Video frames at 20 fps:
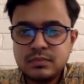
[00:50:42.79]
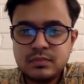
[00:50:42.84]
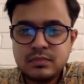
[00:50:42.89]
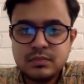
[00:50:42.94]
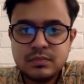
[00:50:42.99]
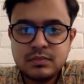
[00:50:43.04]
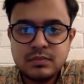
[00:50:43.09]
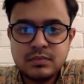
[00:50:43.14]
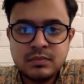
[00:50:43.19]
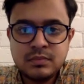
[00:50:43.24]

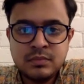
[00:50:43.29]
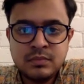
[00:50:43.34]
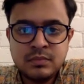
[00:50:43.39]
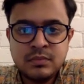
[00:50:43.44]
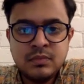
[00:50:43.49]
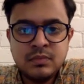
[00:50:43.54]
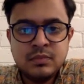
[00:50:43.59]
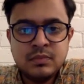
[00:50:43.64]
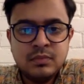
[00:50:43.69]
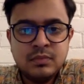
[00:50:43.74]

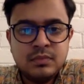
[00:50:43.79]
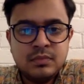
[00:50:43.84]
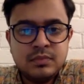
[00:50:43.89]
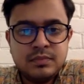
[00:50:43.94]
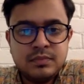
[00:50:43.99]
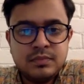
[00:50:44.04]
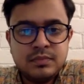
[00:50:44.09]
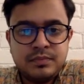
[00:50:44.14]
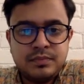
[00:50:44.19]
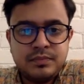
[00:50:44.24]

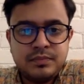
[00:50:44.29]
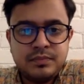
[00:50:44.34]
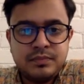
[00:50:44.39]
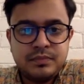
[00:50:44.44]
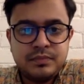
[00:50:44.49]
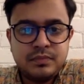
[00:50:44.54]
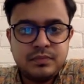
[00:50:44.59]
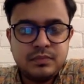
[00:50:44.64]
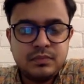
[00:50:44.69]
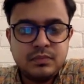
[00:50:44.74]

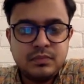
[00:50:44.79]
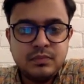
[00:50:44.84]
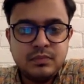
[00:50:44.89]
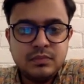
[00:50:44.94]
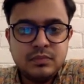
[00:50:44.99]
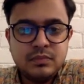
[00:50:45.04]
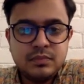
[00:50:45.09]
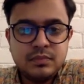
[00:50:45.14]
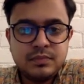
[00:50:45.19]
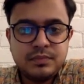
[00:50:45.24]

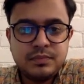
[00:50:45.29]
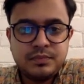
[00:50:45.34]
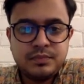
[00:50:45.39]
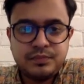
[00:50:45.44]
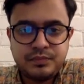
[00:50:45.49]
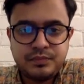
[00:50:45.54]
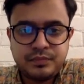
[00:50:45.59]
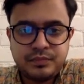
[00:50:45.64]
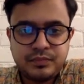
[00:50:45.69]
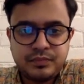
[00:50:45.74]

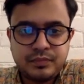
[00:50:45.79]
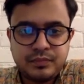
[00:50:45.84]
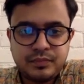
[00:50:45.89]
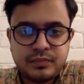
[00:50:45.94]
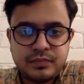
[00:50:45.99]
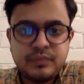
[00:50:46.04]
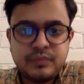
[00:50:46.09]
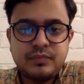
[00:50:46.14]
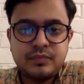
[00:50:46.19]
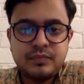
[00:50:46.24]

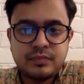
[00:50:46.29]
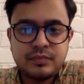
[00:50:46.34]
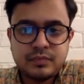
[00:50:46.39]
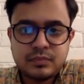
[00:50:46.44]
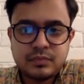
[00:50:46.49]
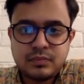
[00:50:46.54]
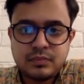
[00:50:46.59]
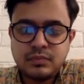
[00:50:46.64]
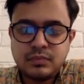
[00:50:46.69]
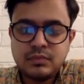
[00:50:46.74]

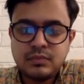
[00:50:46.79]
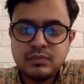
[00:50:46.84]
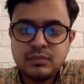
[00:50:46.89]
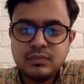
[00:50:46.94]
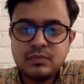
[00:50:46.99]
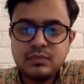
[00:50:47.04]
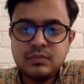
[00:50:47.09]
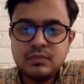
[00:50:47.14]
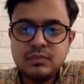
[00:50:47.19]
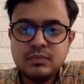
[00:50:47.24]

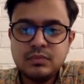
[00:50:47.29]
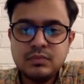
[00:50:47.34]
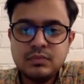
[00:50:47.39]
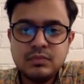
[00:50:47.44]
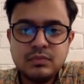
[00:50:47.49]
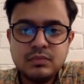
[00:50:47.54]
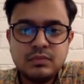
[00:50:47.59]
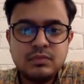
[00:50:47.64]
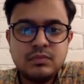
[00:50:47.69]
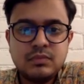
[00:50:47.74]

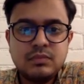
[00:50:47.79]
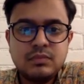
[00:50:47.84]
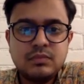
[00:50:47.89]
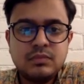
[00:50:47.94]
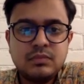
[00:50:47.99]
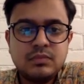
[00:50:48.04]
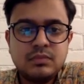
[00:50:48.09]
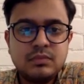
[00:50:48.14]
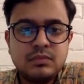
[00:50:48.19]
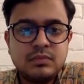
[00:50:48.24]

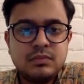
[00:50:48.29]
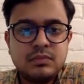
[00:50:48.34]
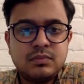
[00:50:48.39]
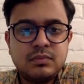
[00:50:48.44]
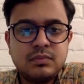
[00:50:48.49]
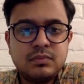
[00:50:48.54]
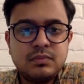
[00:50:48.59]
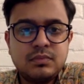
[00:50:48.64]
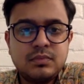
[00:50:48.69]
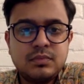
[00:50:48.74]

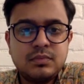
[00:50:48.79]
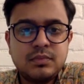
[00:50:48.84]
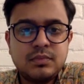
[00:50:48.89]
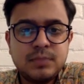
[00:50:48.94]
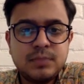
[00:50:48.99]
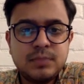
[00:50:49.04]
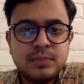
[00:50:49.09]
No words are spoken by the person on screen.